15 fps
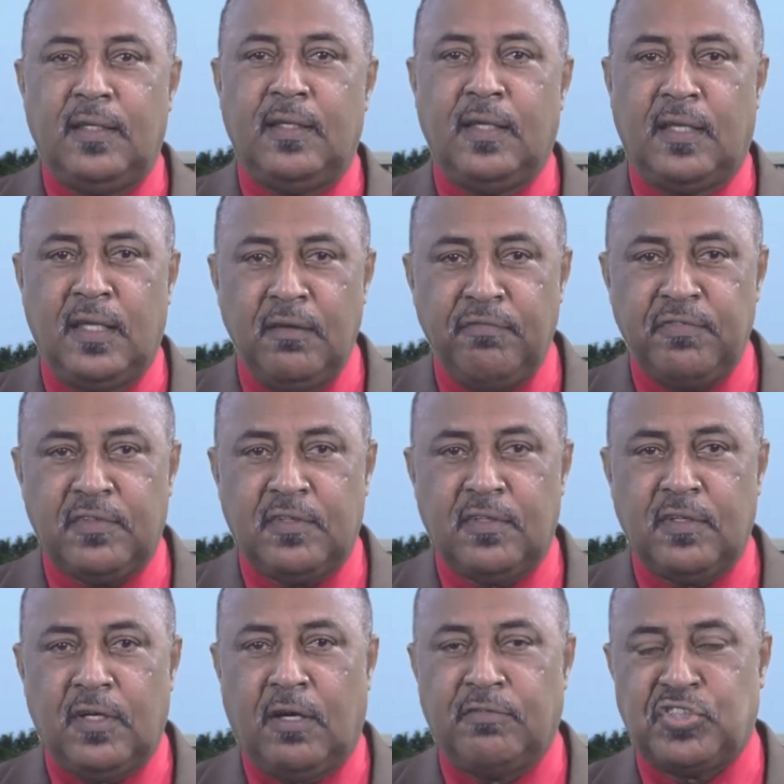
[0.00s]
the gift
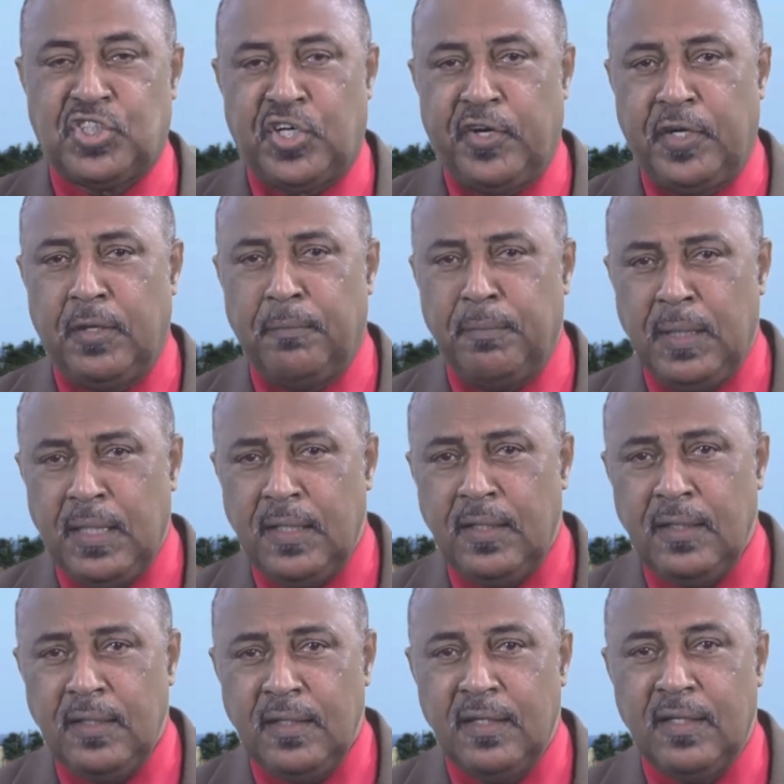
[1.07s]
of sharing a
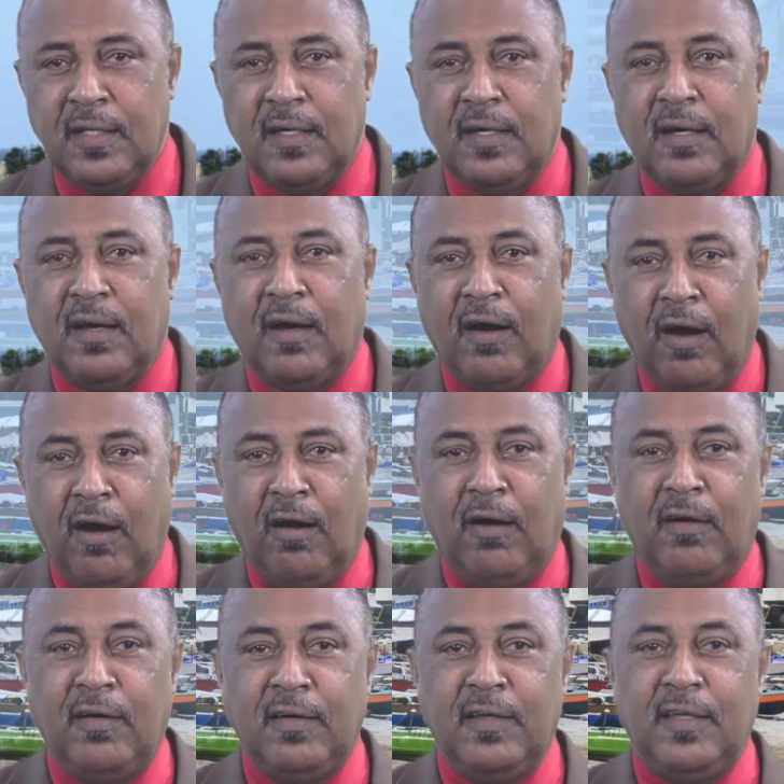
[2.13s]
meal
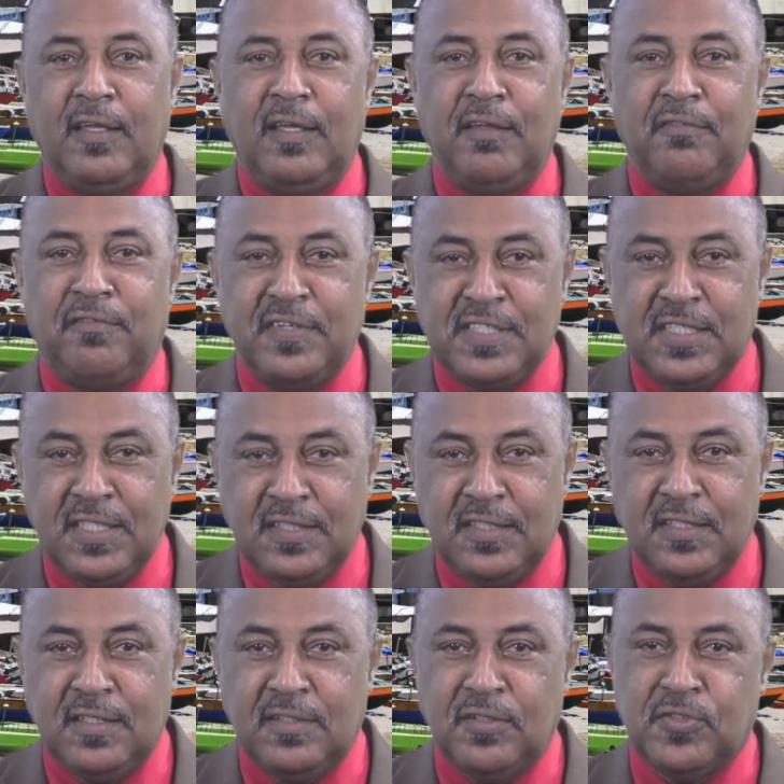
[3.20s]
or a
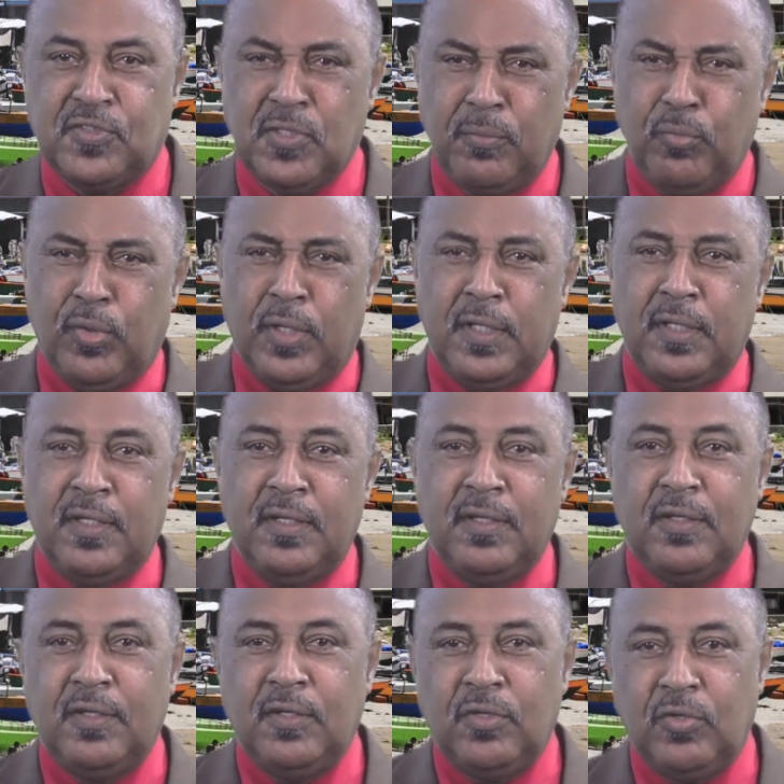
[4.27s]
visit to someone
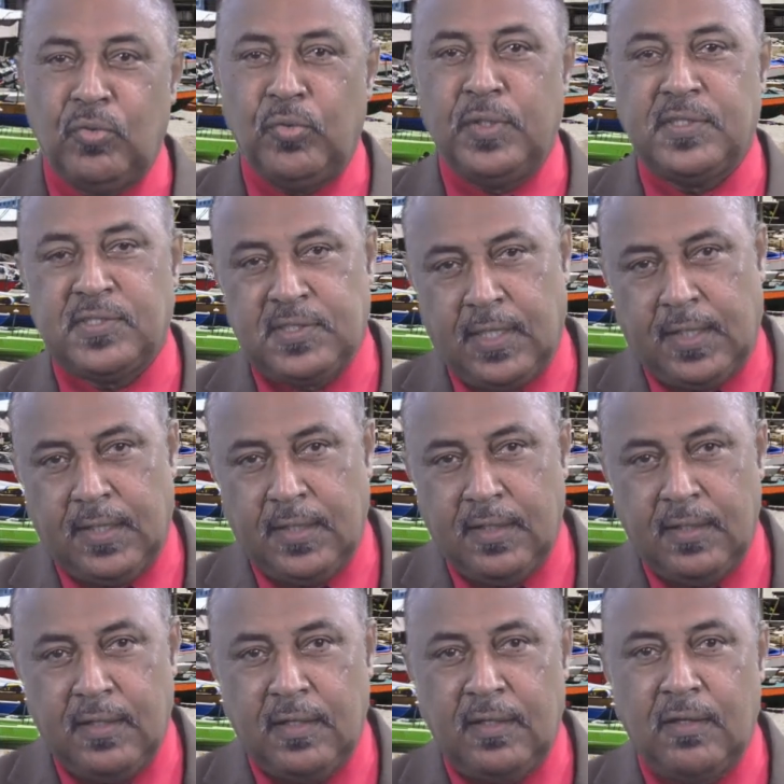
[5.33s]
who is sick,
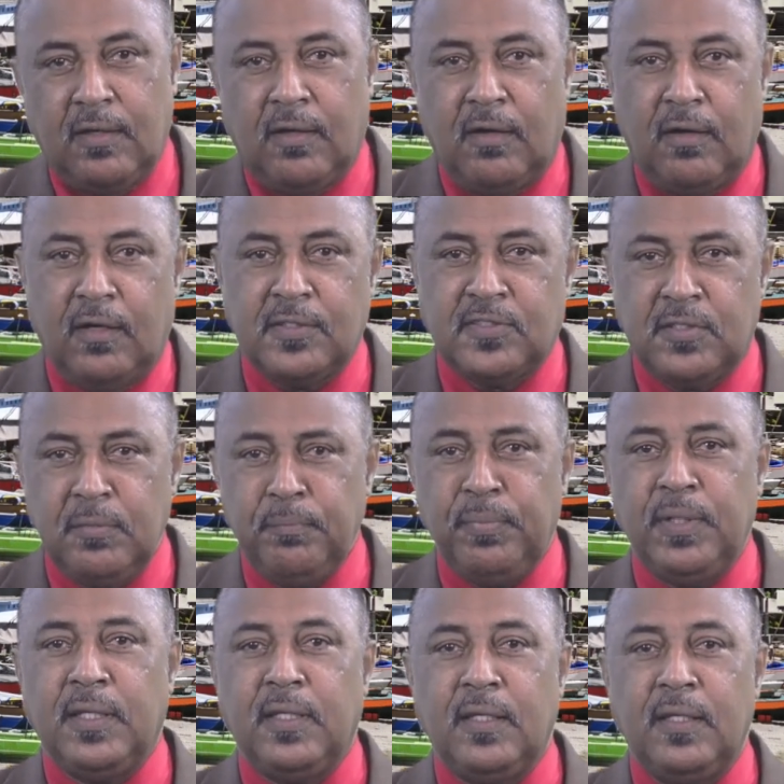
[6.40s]
or
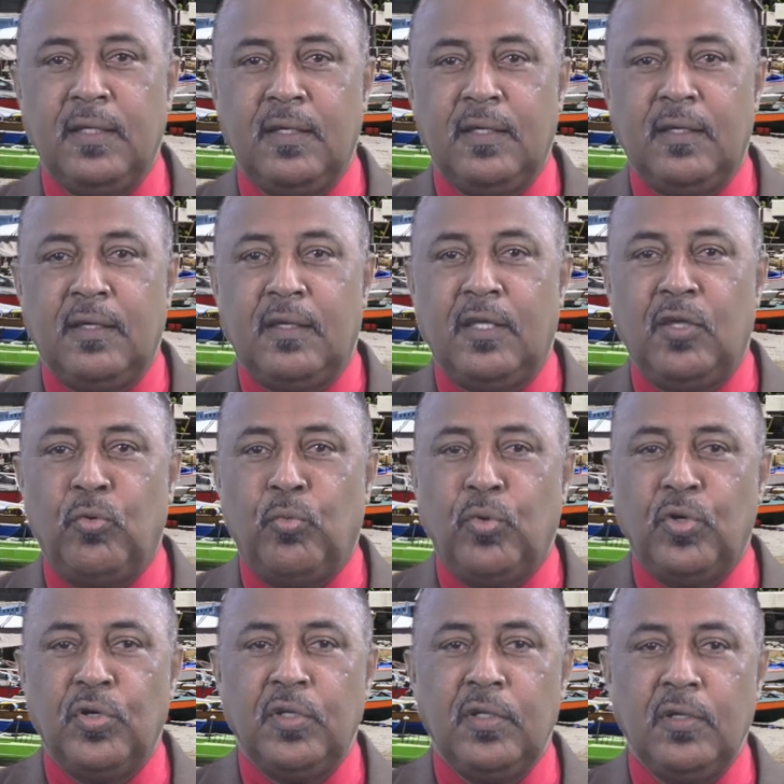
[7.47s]
simply a
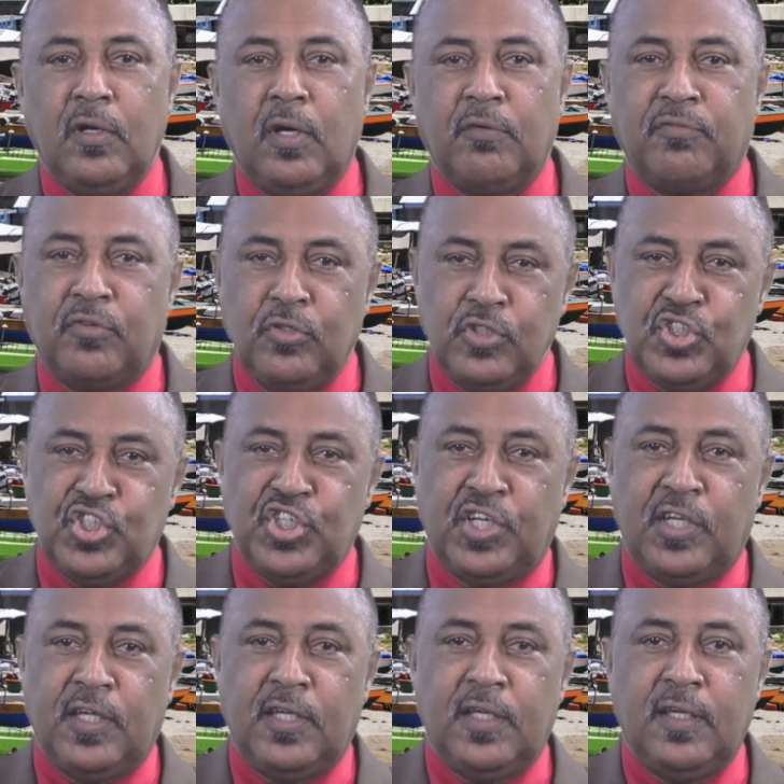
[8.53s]
word of good
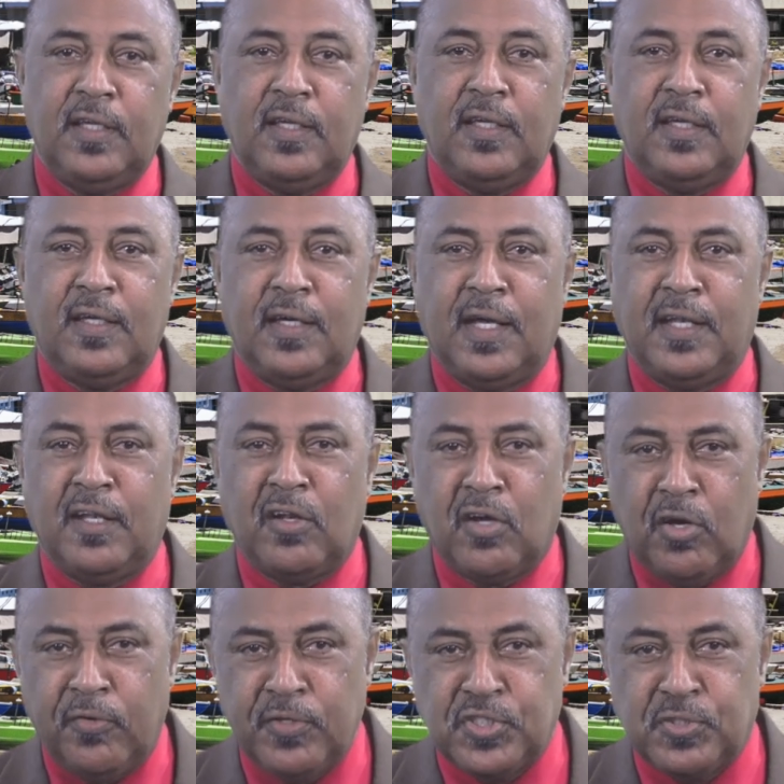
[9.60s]
cheer and
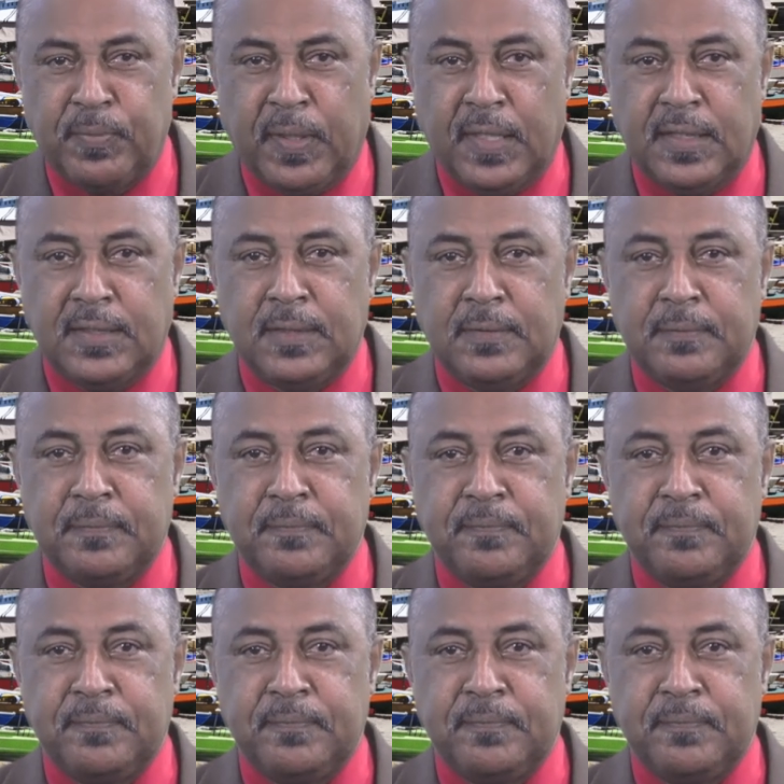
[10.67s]
encouragement.